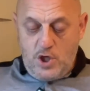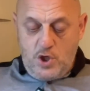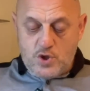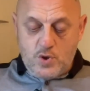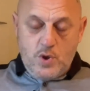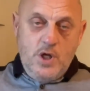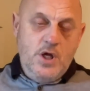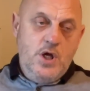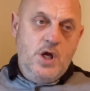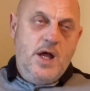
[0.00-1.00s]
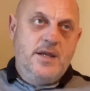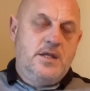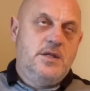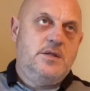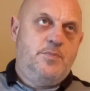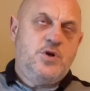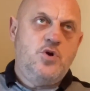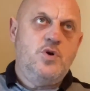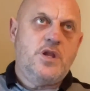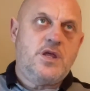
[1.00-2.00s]
So, and the
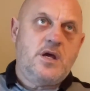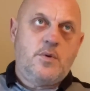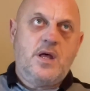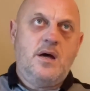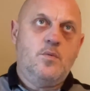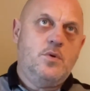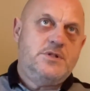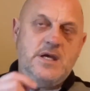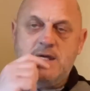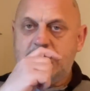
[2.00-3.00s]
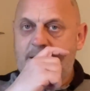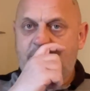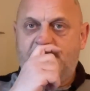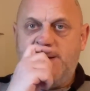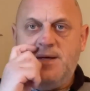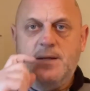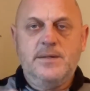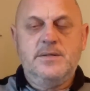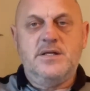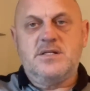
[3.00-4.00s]
peculiar thing about that was the SNP
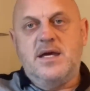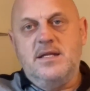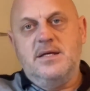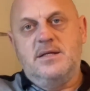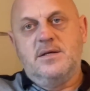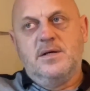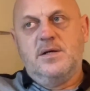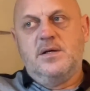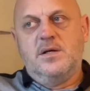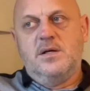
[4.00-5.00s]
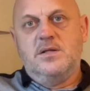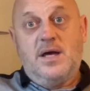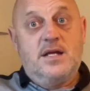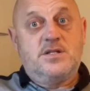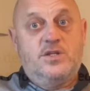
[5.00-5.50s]
decided to actually